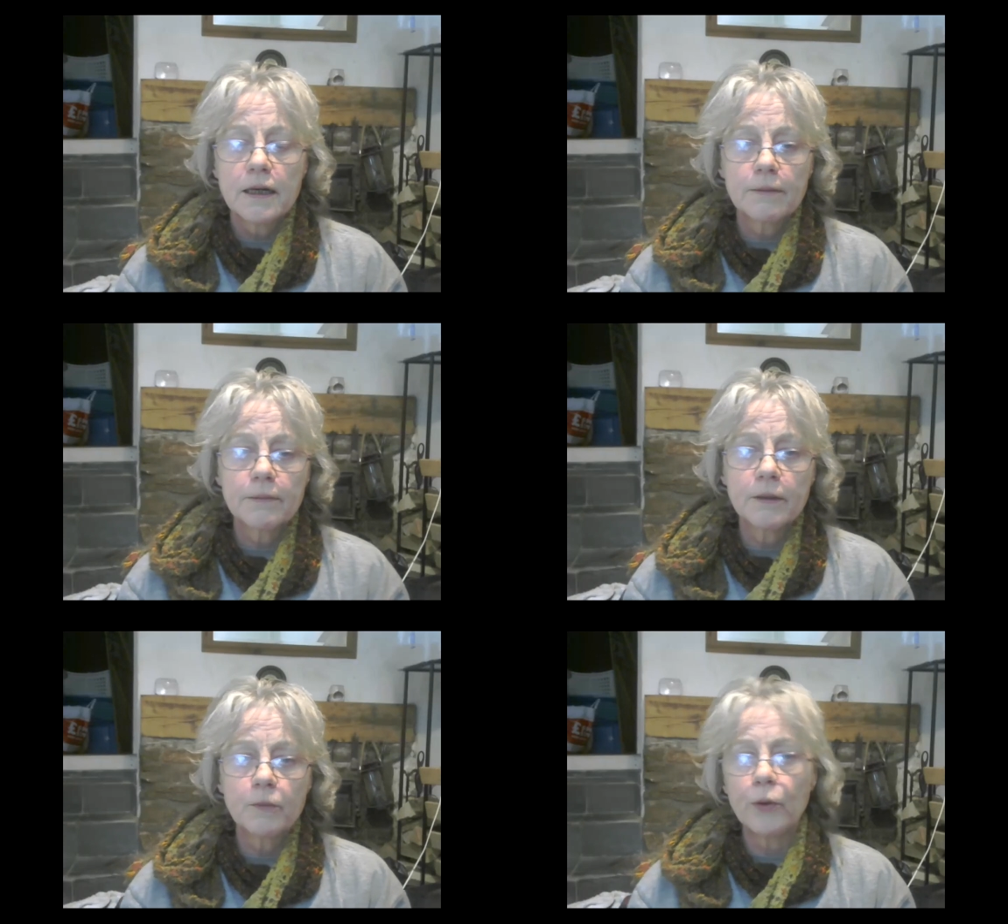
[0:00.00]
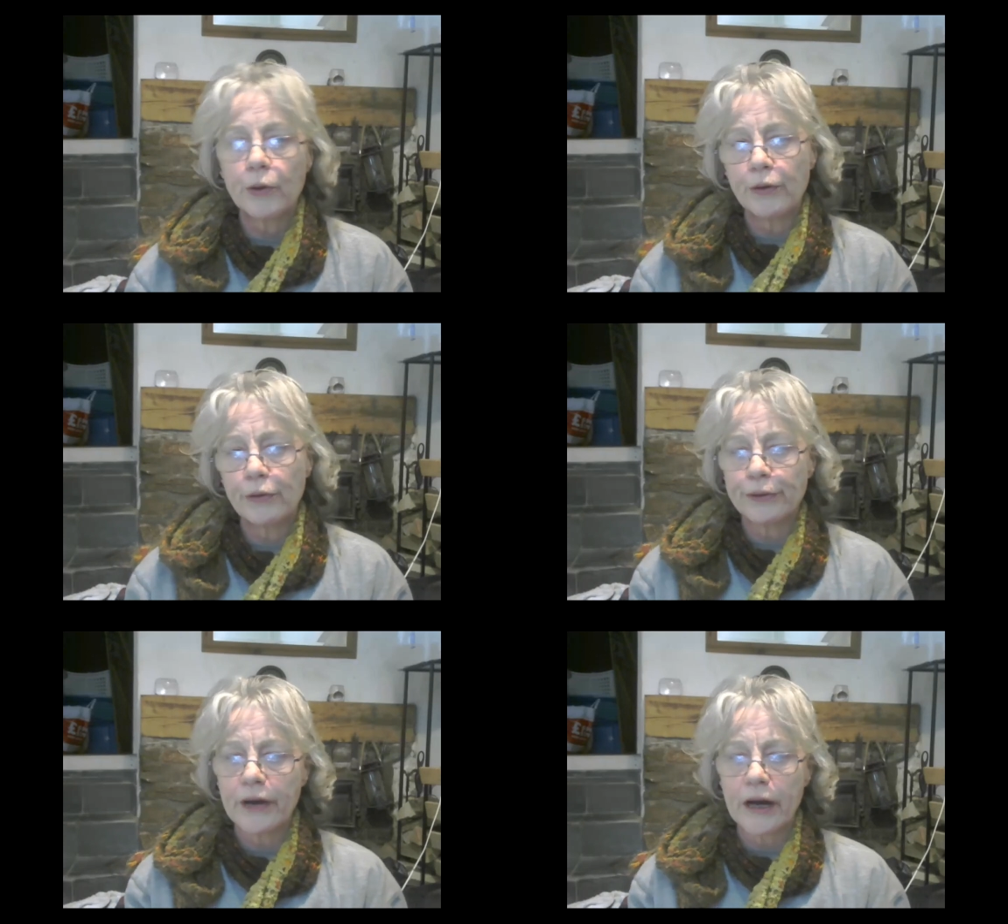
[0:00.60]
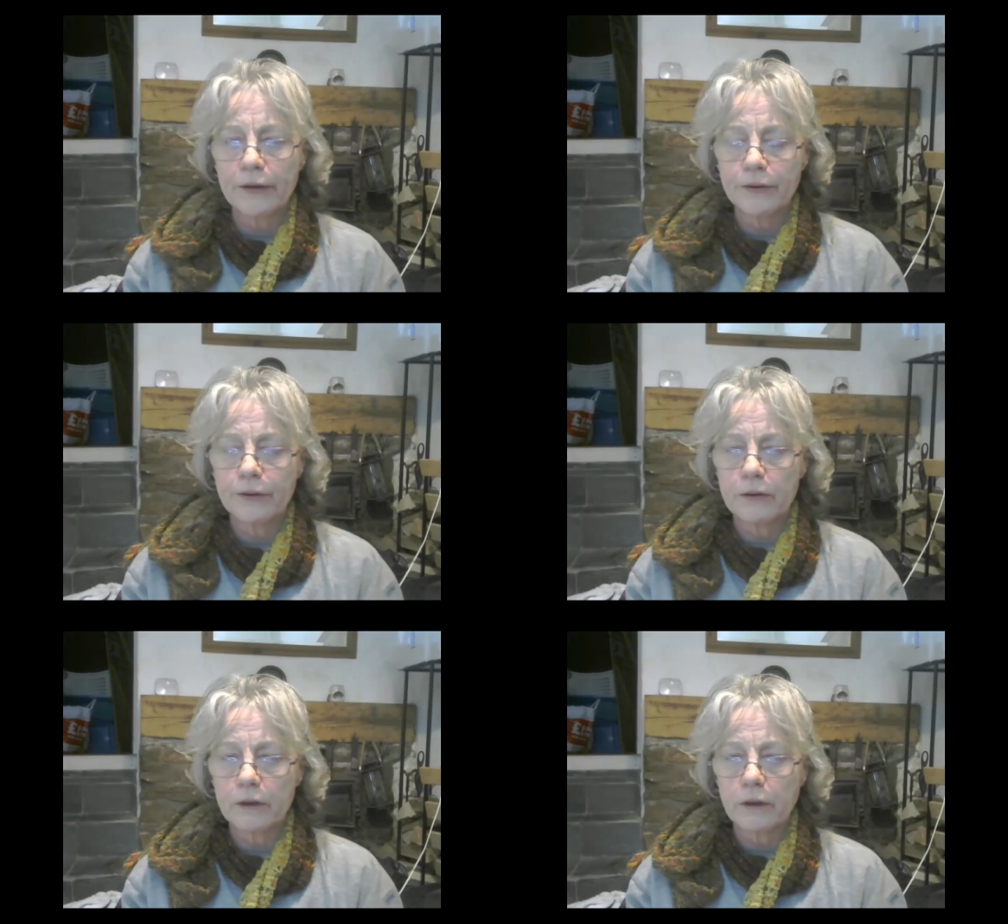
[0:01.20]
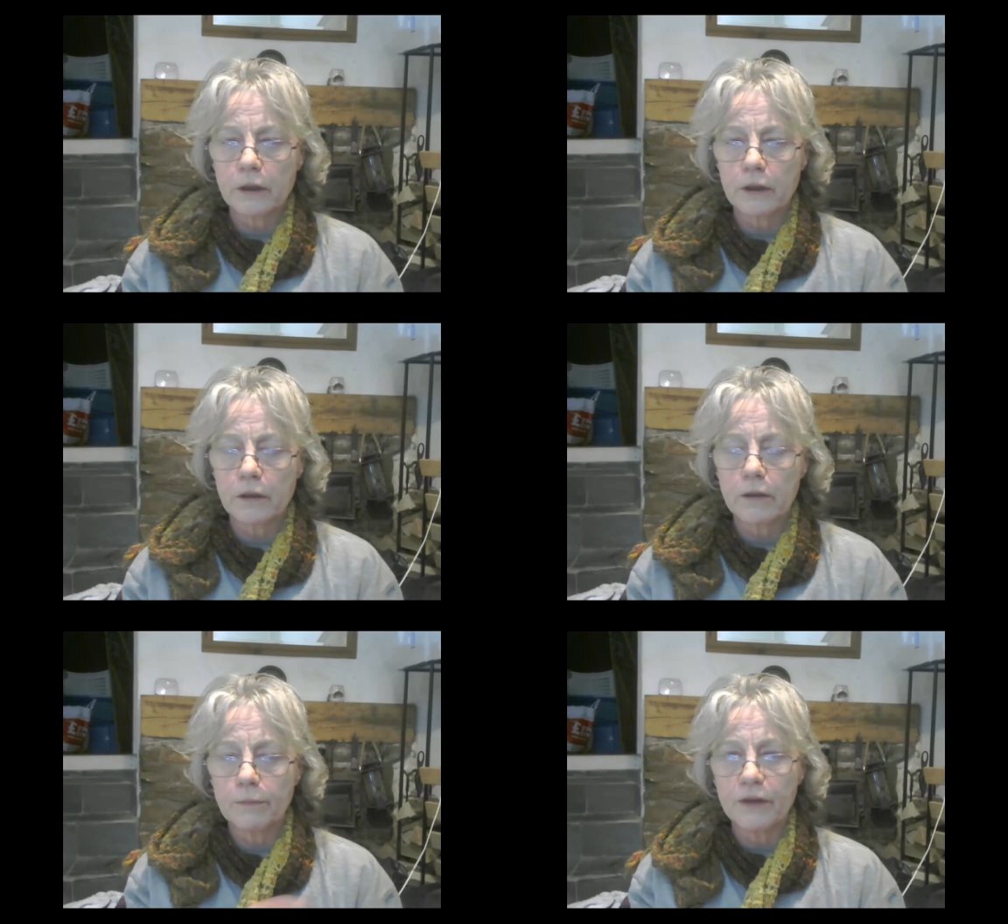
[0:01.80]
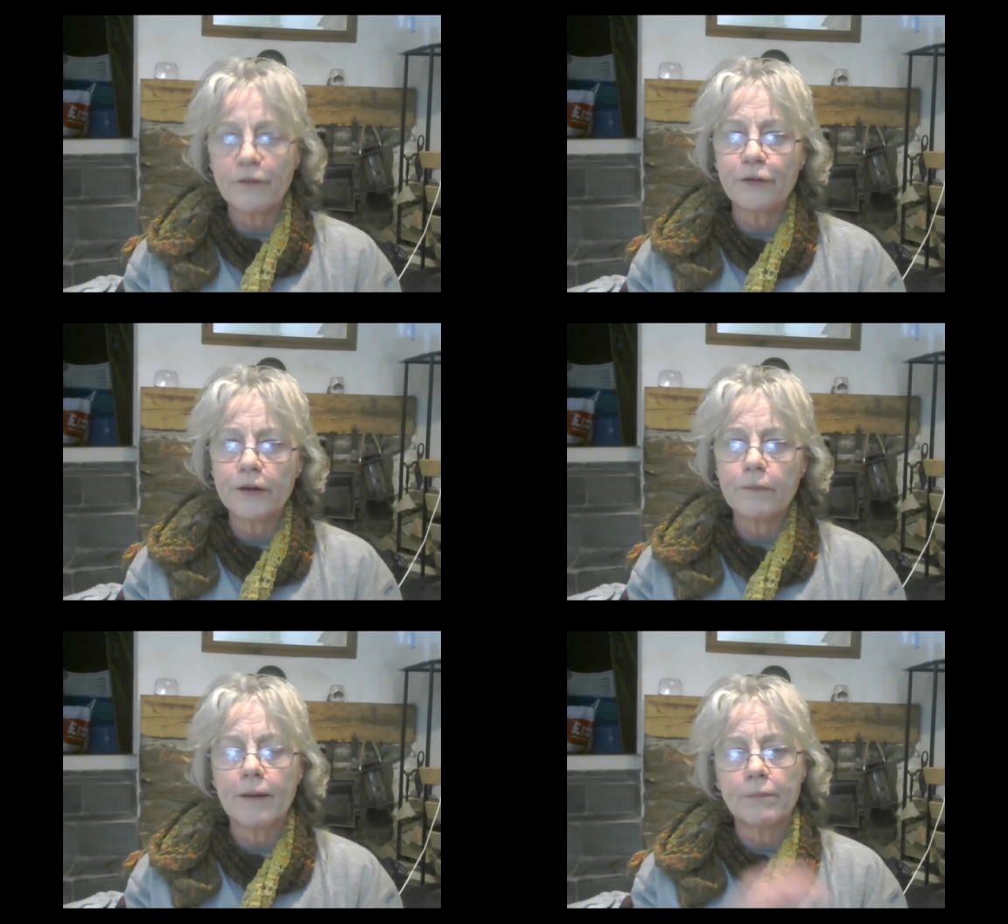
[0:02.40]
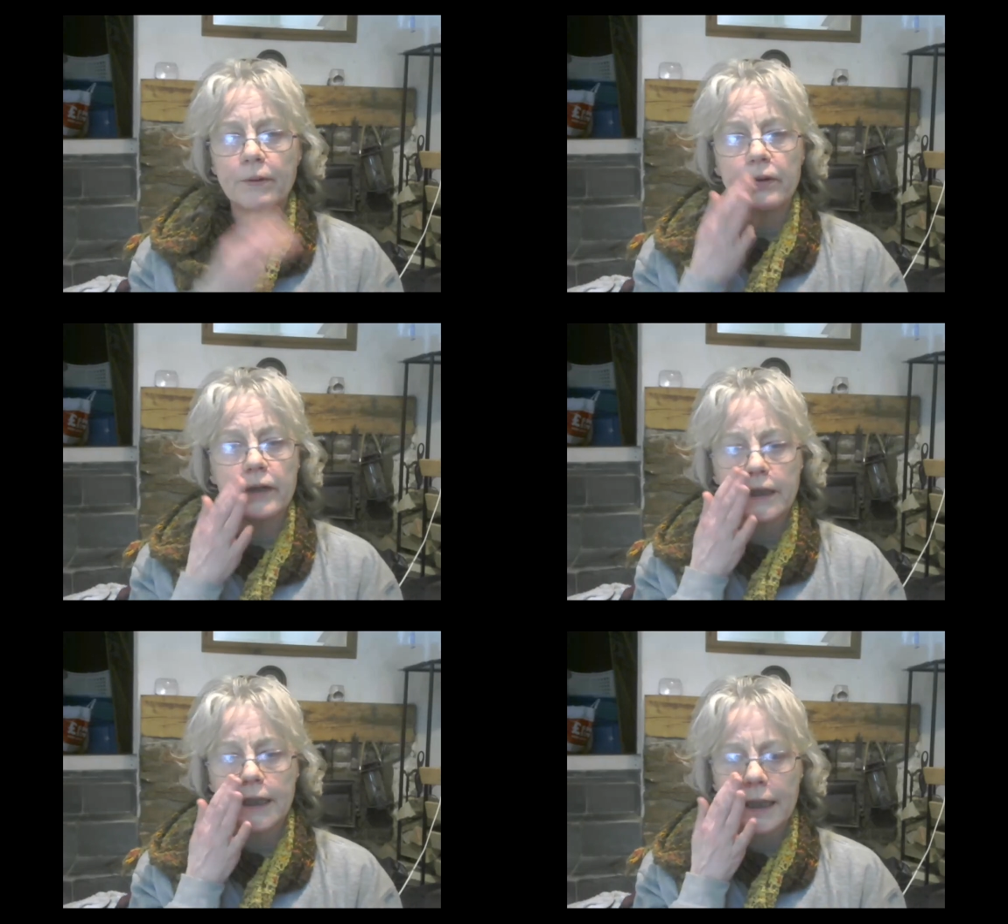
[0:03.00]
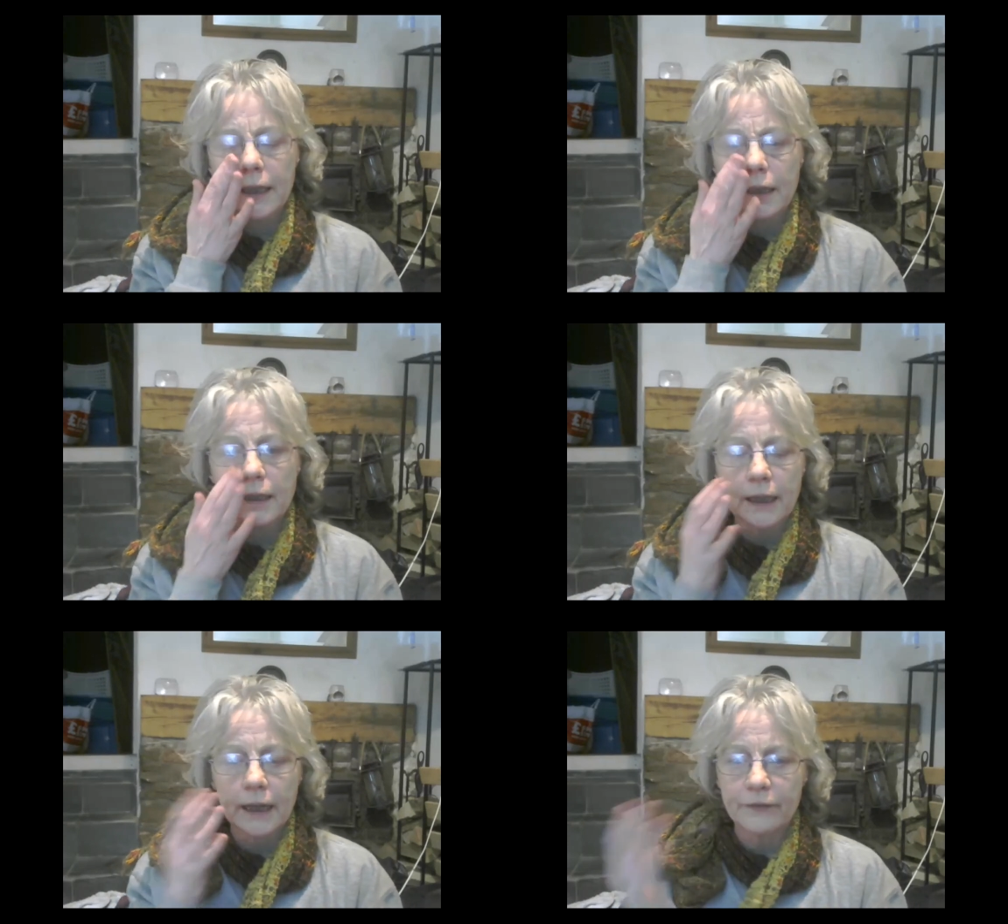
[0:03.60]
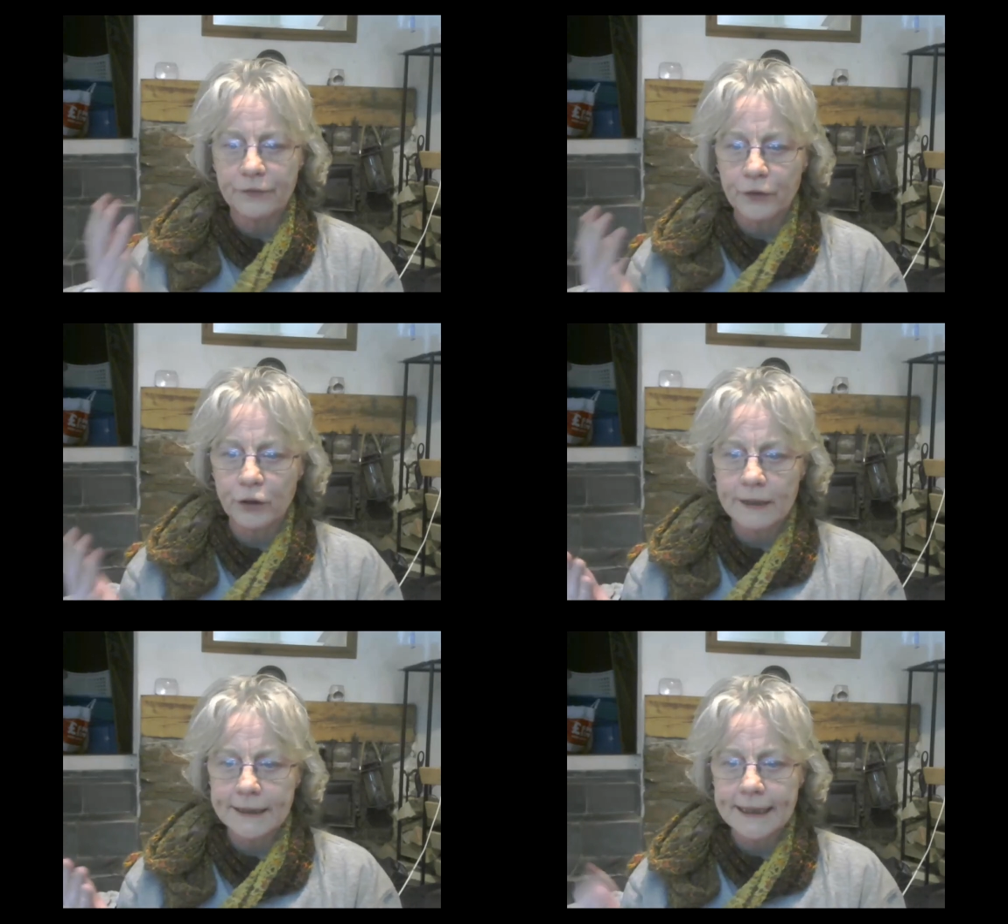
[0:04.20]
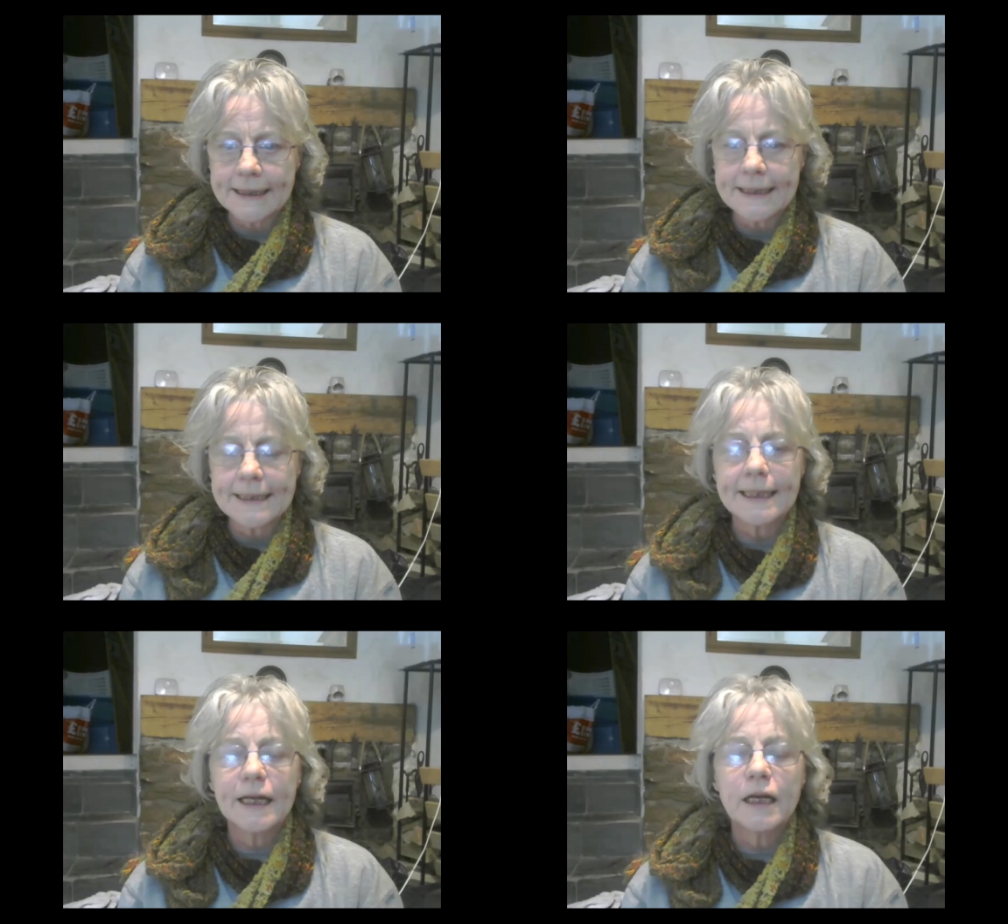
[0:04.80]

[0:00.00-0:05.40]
I'm going to walk you through how you can be a free member and click for credits.